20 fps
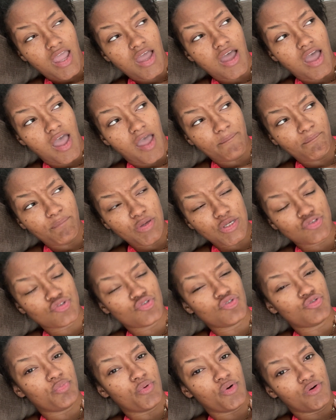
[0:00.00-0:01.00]
I'm
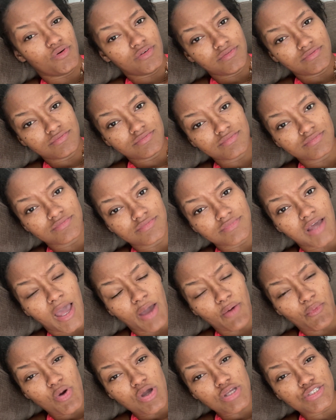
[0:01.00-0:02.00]
miserable. I
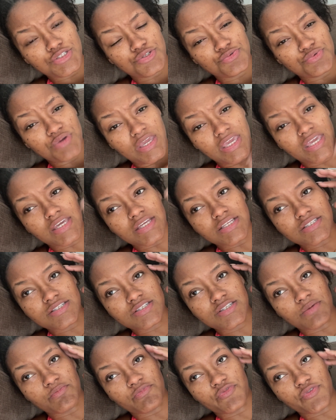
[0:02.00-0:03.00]
want to eat
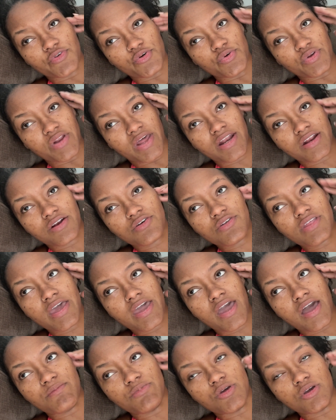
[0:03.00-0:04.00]
some food. And I know like
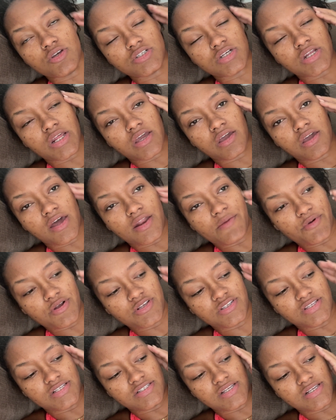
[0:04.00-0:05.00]
I'm usually like a kind of
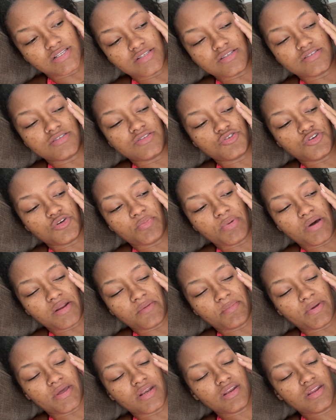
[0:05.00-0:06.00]
person that says listen to your body,
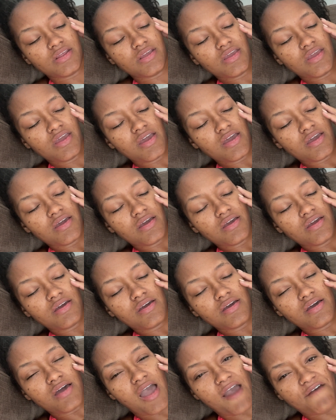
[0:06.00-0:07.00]
but
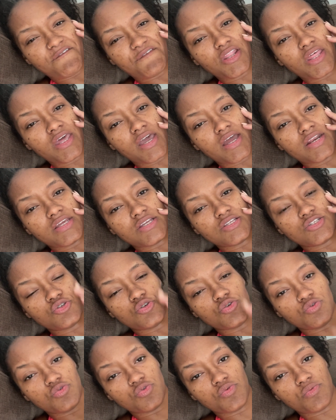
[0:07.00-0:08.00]
I feel like I need
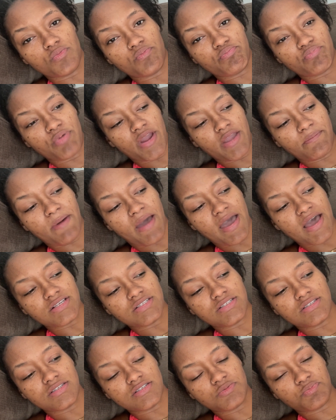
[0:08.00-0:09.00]
to break
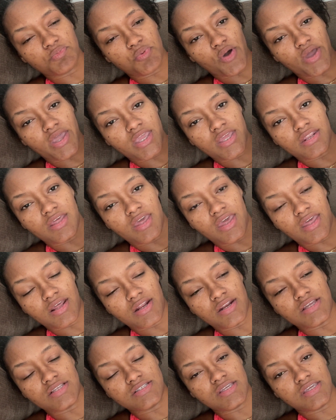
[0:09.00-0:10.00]
past this point and I
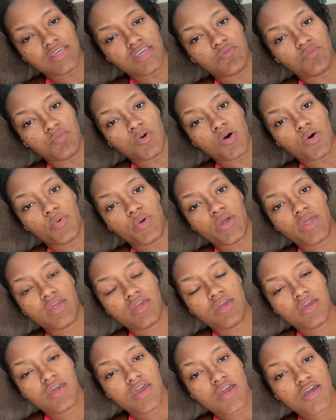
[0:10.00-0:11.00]
need to keep going.
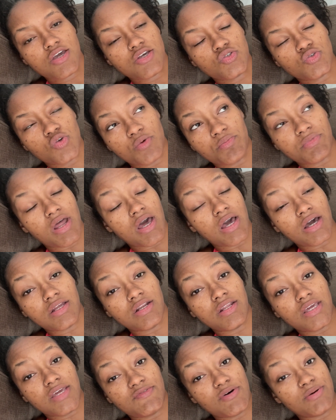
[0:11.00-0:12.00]
So I'm not going
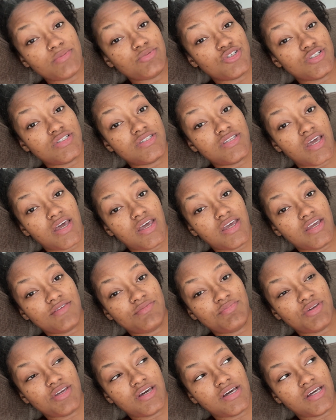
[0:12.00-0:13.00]
to give up just yet
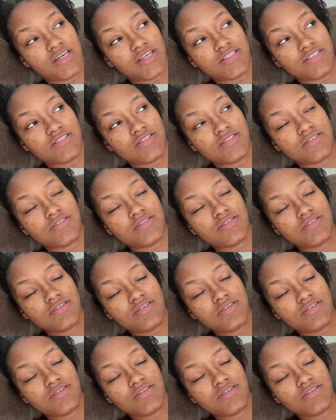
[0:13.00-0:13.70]
because